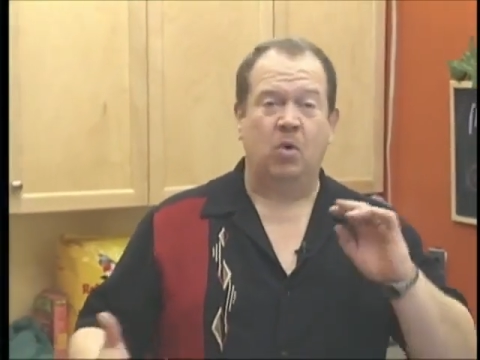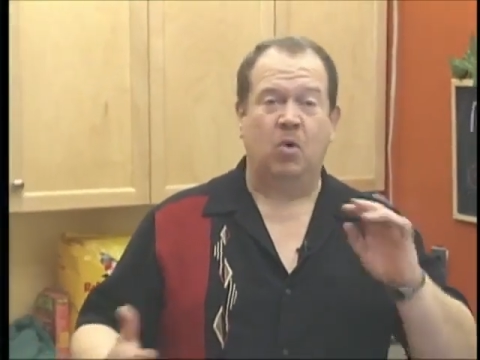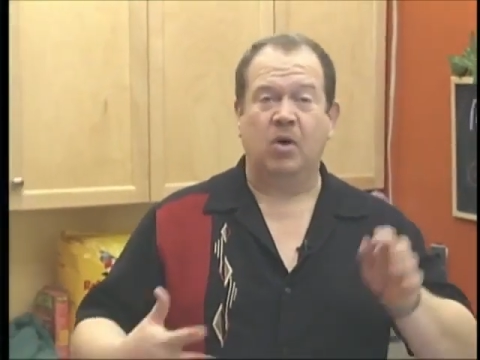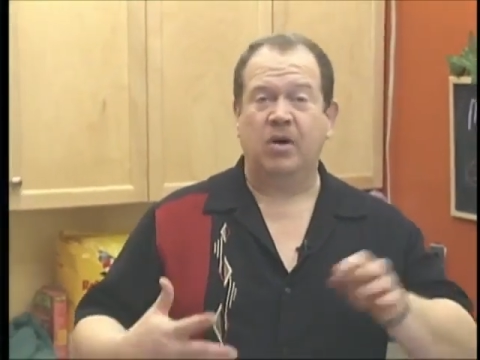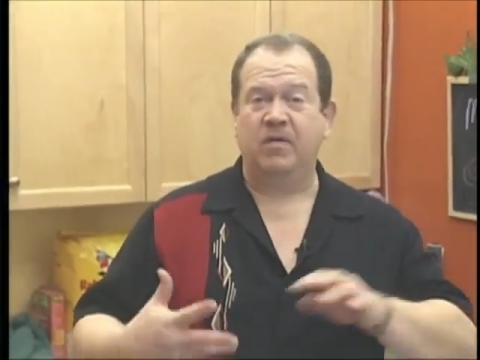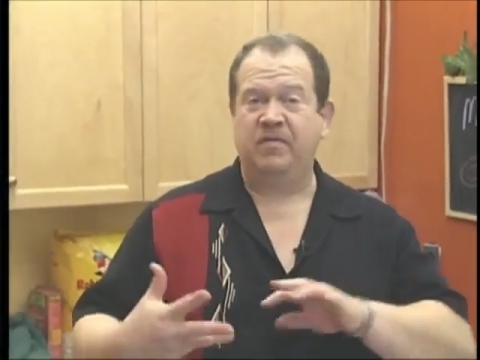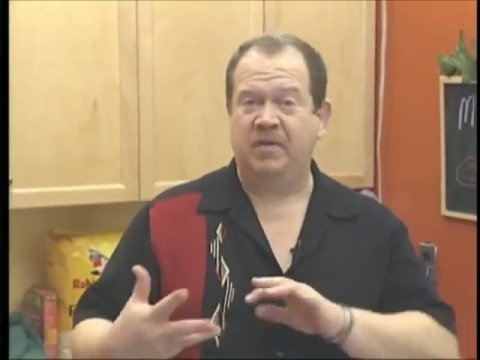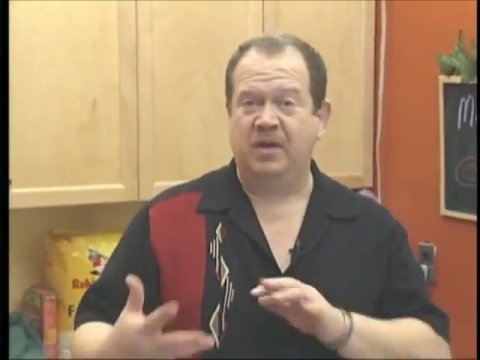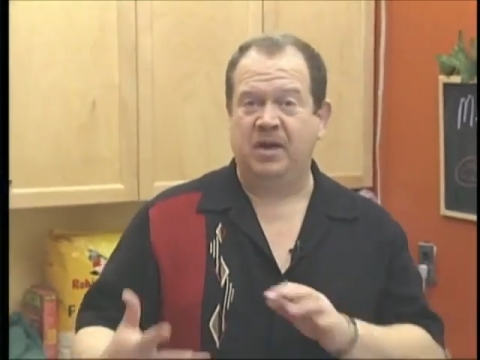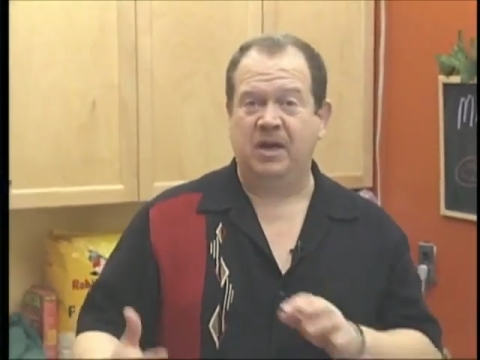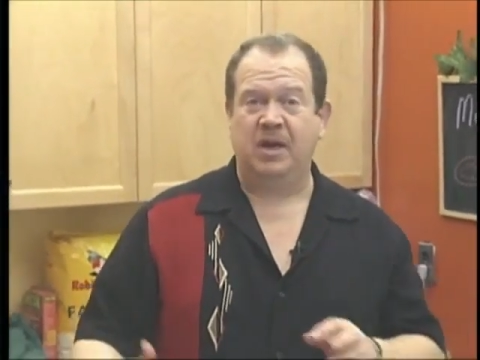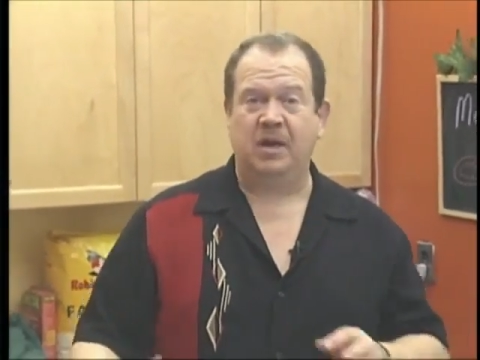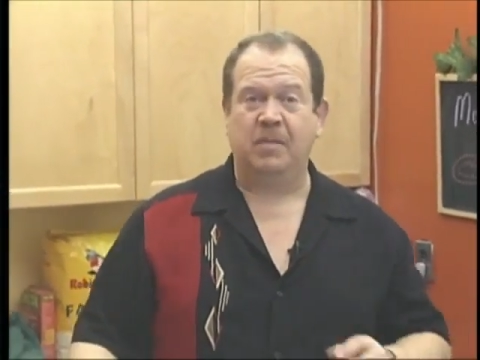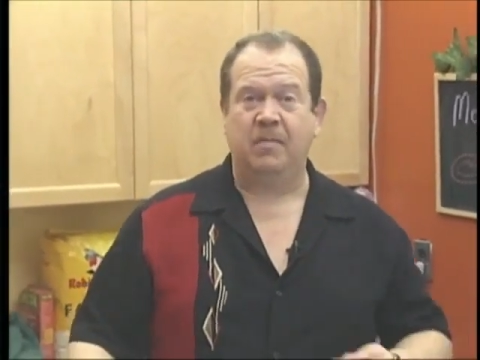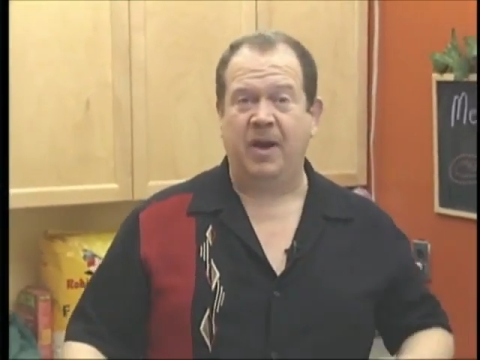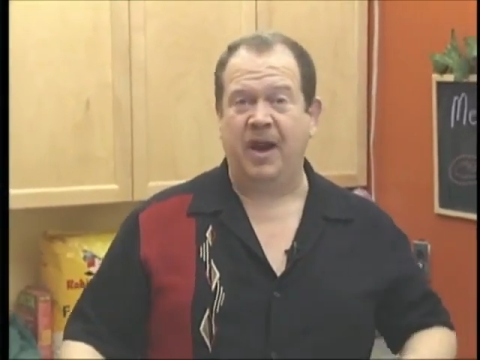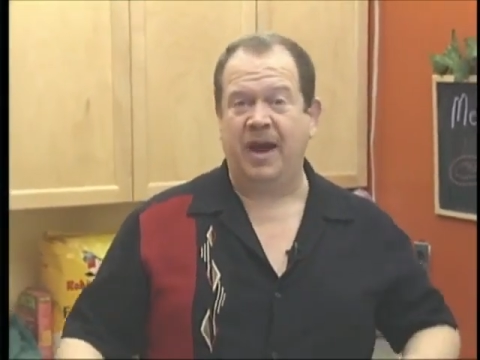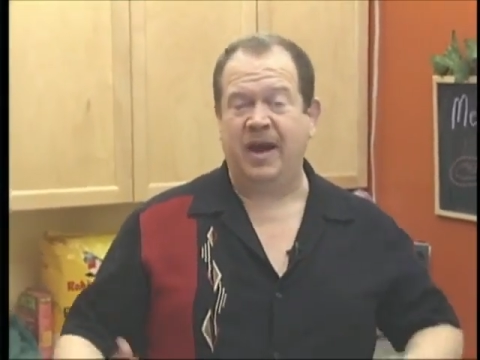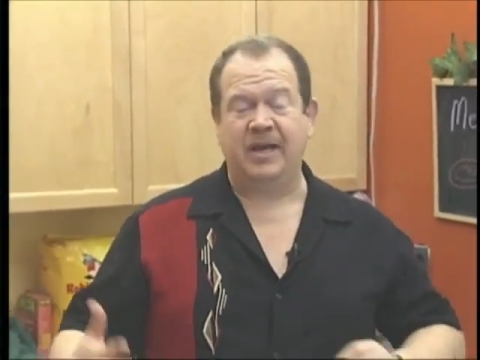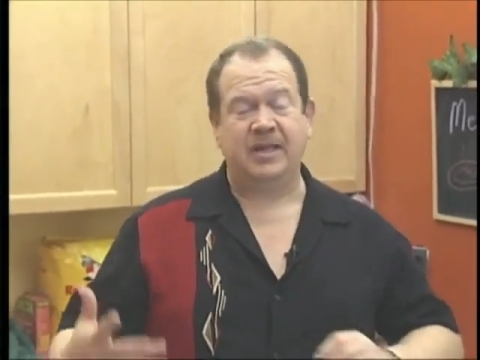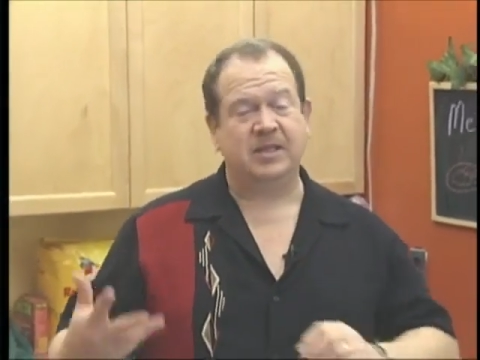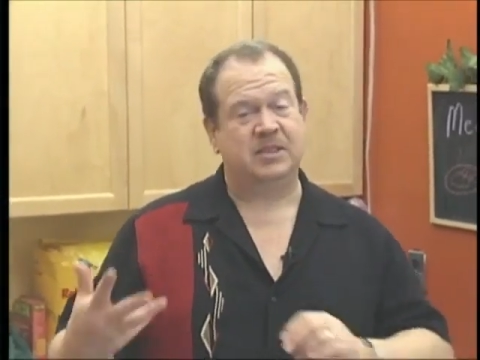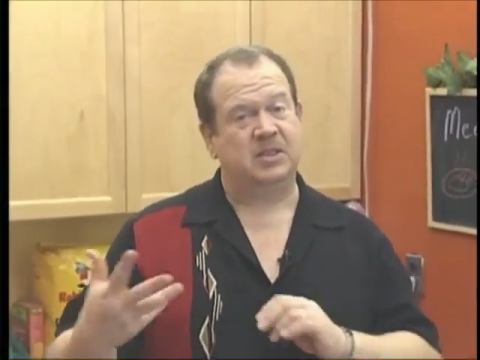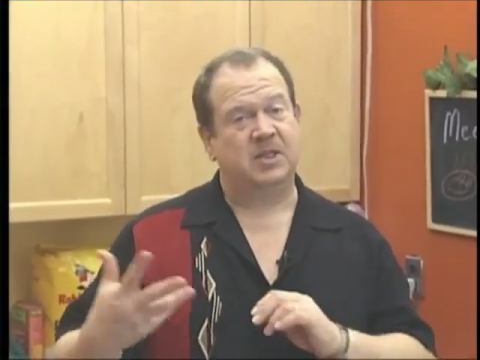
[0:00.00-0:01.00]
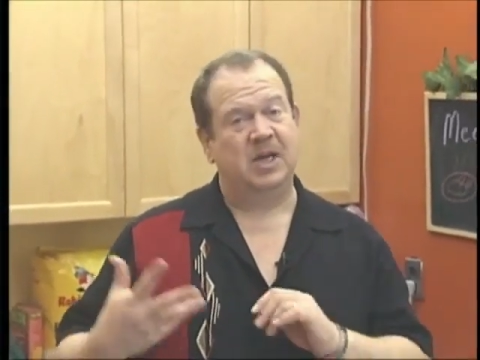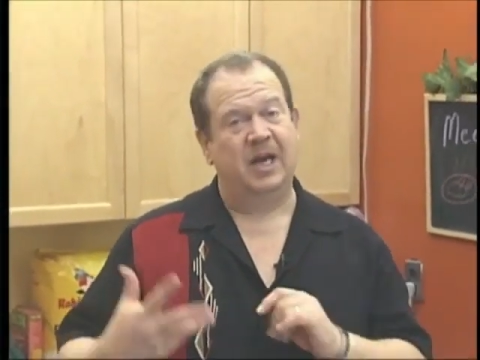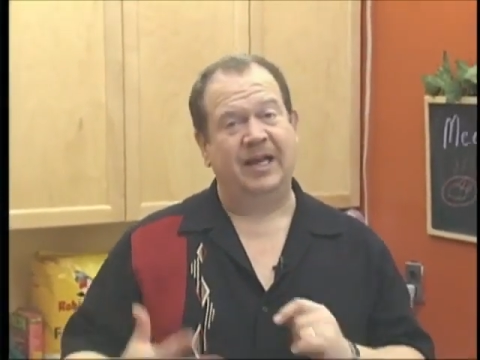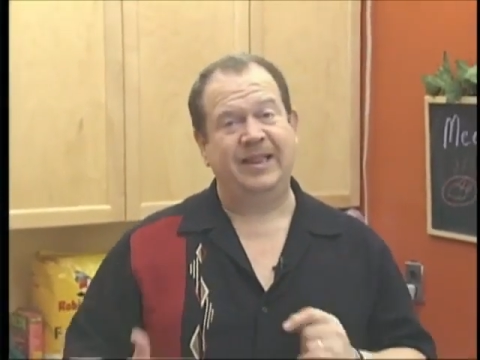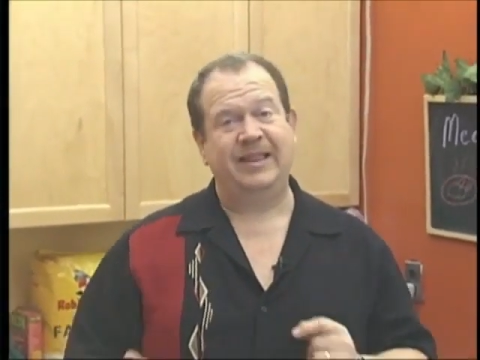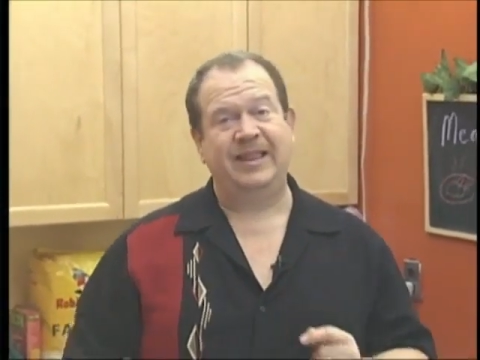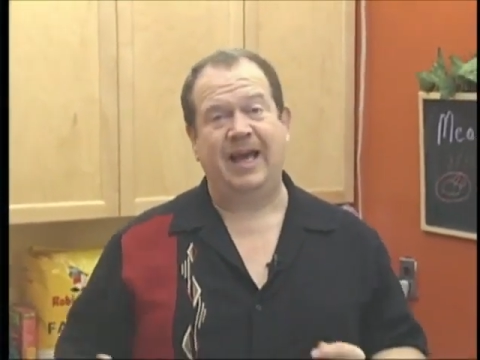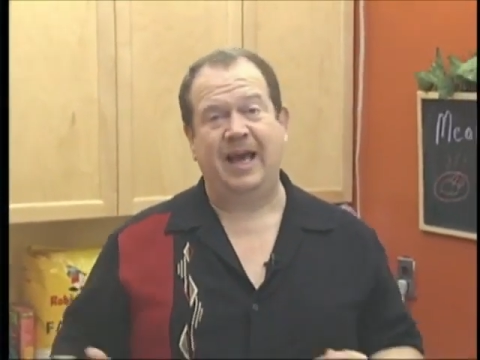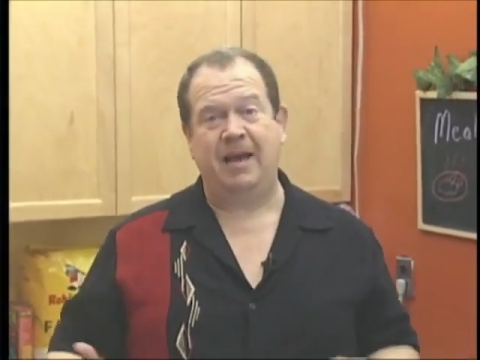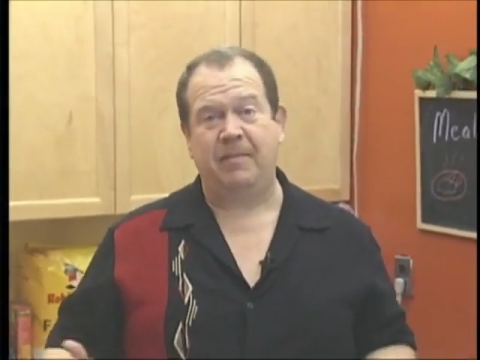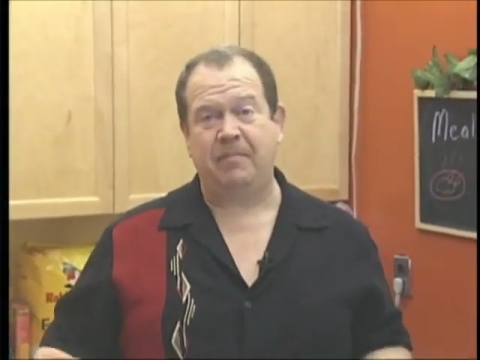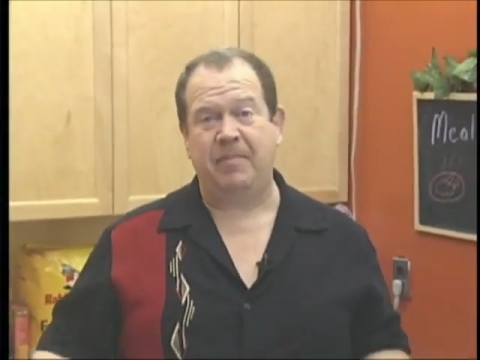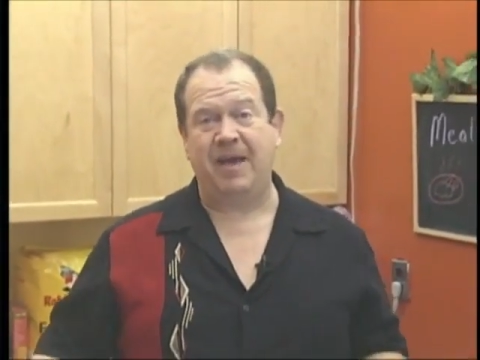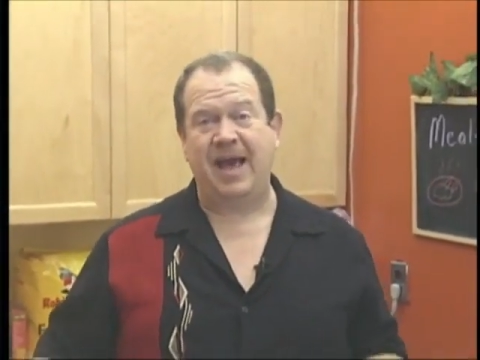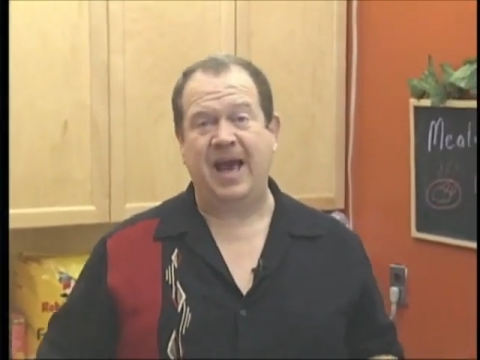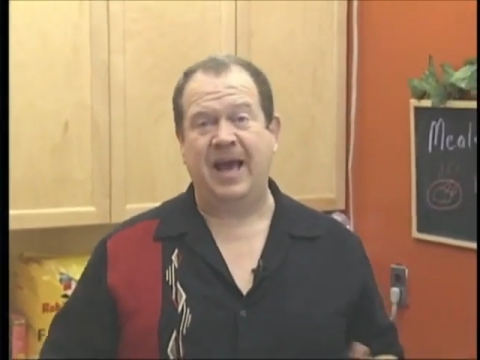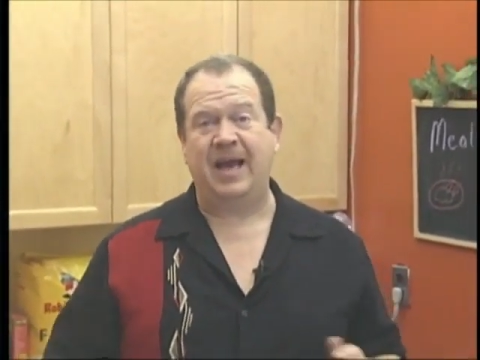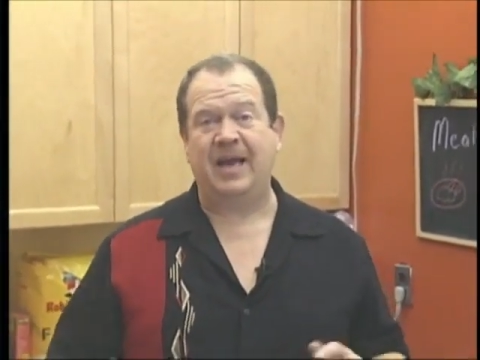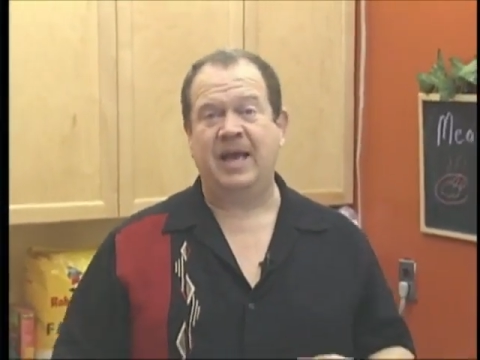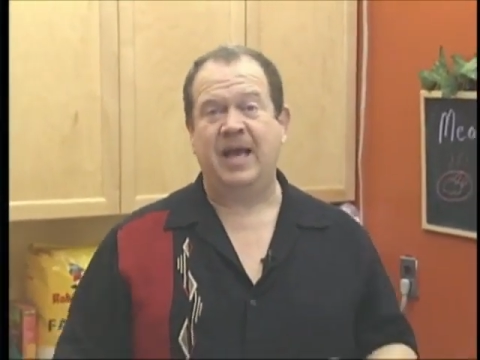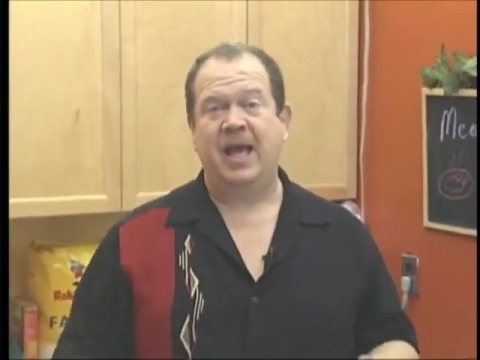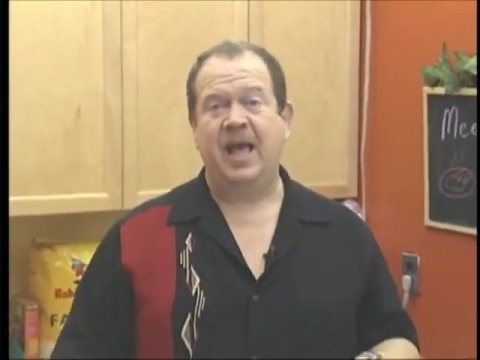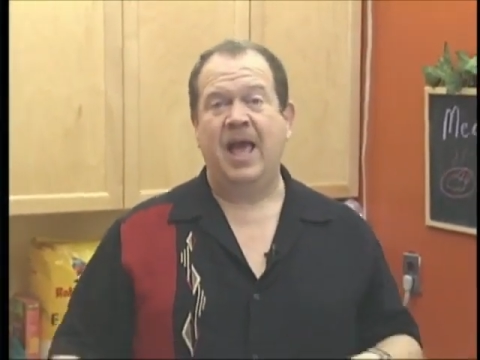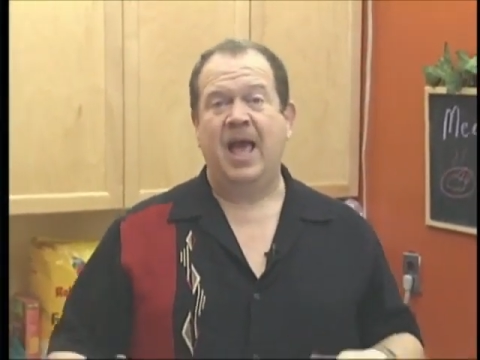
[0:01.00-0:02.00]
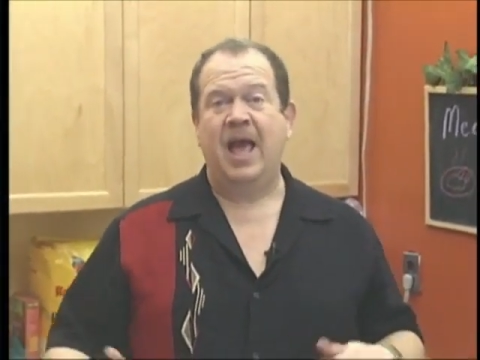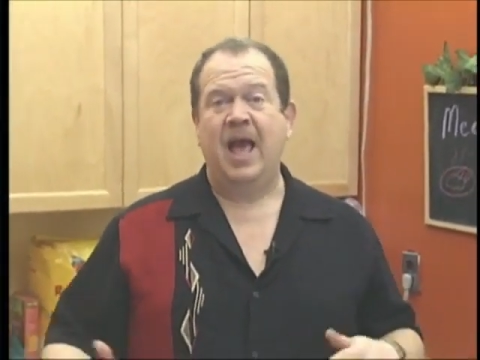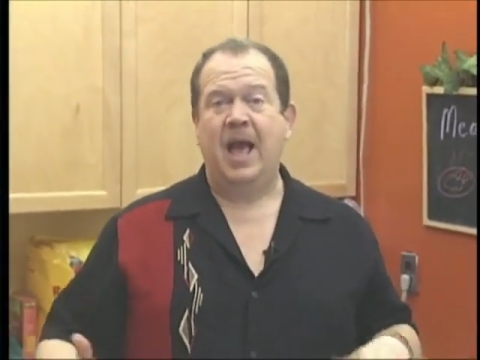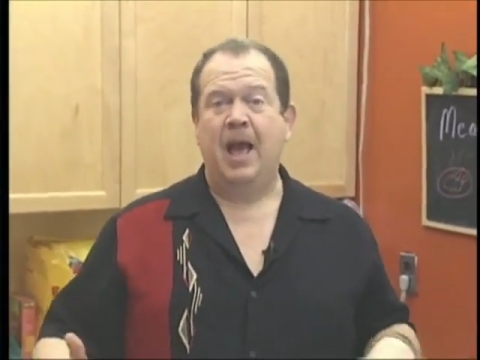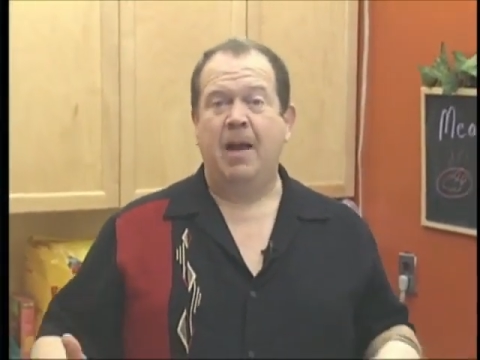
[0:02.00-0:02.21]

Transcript: or if you need to buy it, it's not that bad.